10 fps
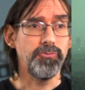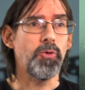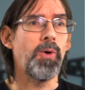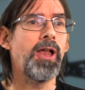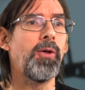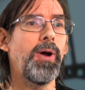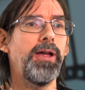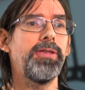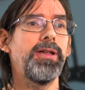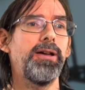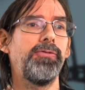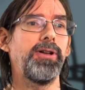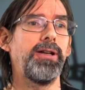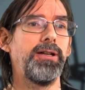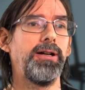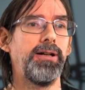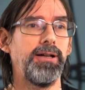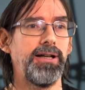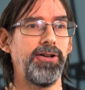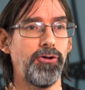where they have
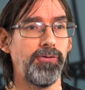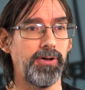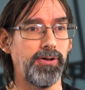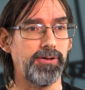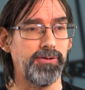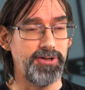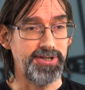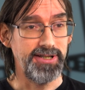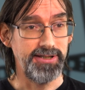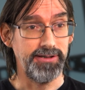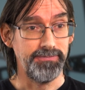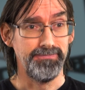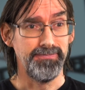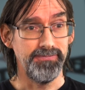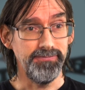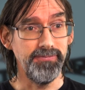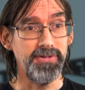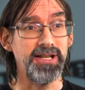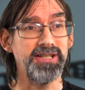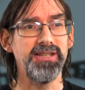an overlook on the city.
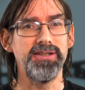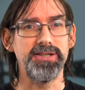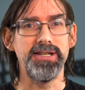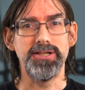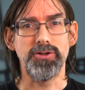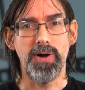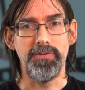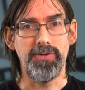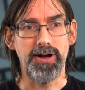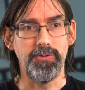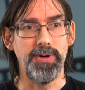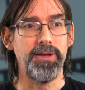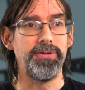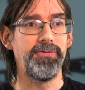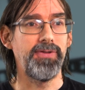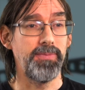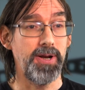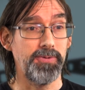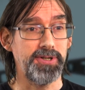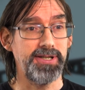You can see the city is quite far away. The family
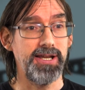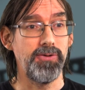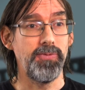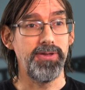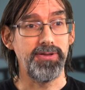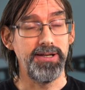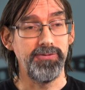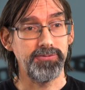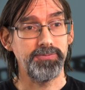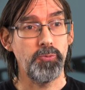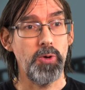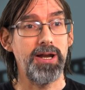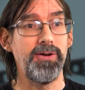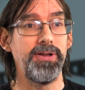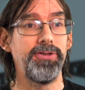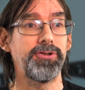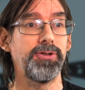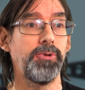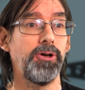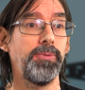I was staying with lived well out in the
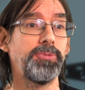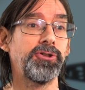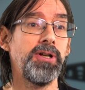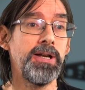suburbs.